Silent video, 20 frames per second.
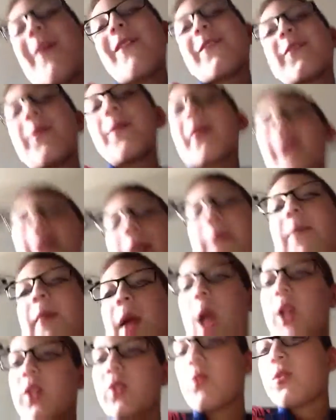Everybody,
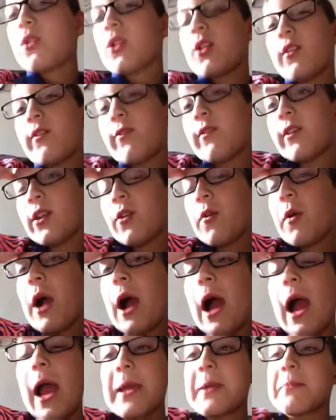back to another video.
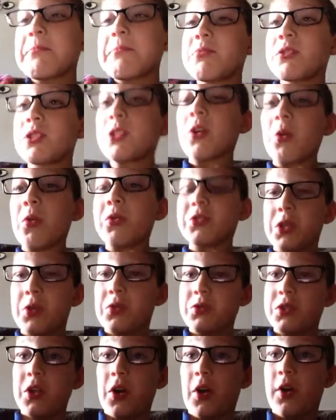I am so
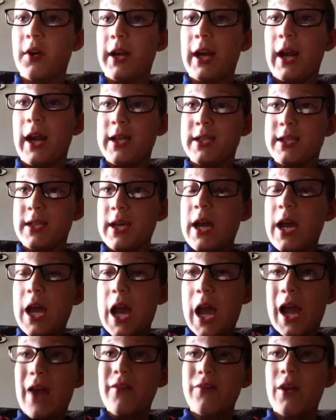sorry, guys.
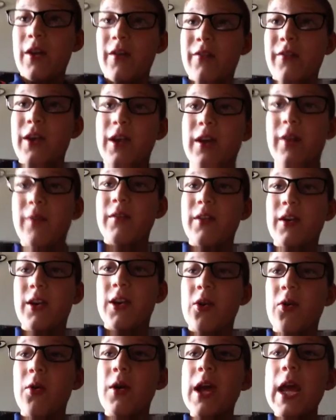I've not made a
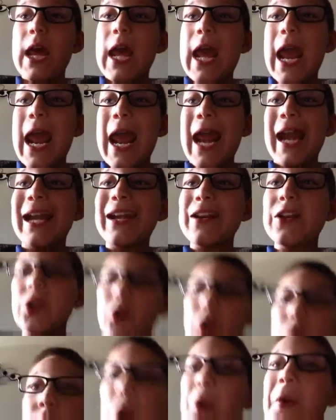video in
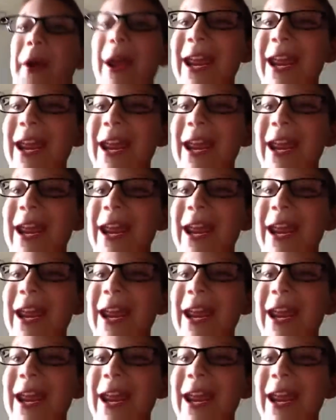2